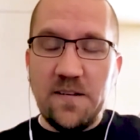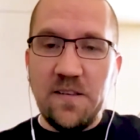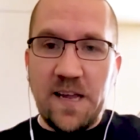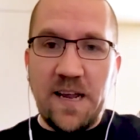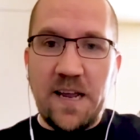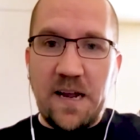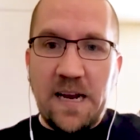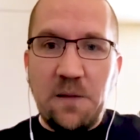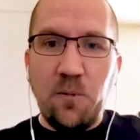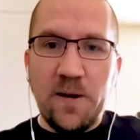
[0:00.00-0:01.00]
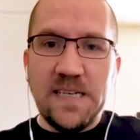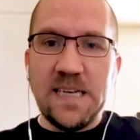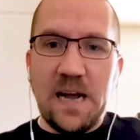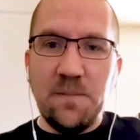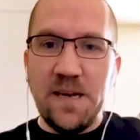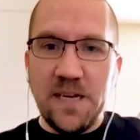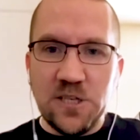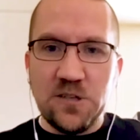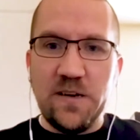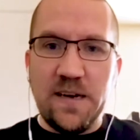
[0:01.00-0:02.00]
than at any point in time in
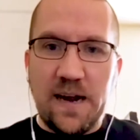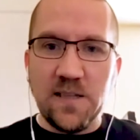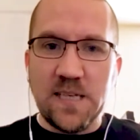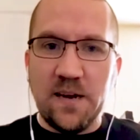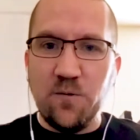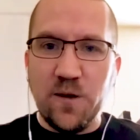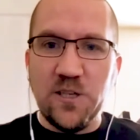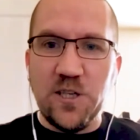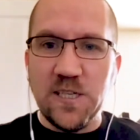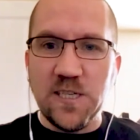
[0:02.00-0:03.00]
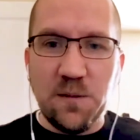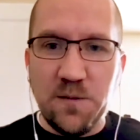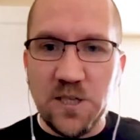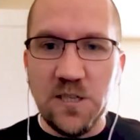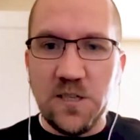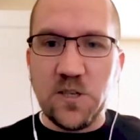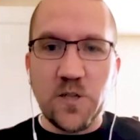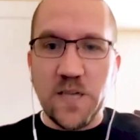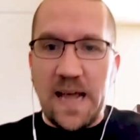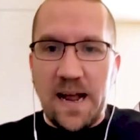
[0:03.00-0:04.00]
history outside of when Jesus commissioned the
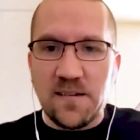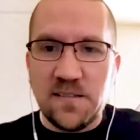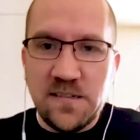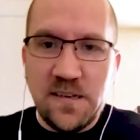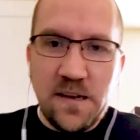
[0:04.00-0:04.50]
church in Acts.